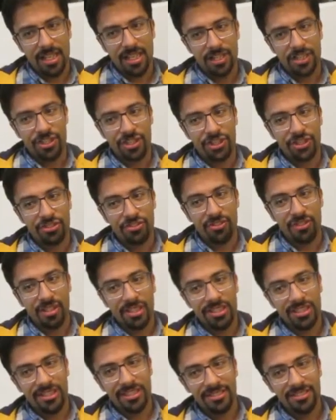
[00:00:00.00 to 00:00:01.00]

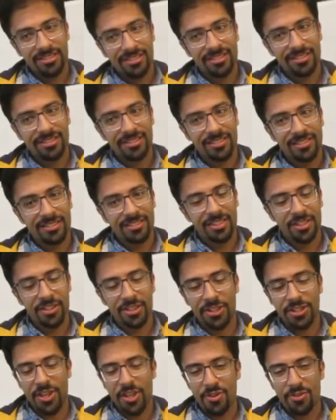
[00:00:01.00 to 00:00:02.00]
Shirazian, there are
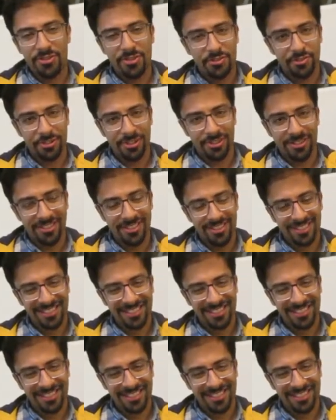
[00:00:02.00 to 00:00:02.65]
no difference.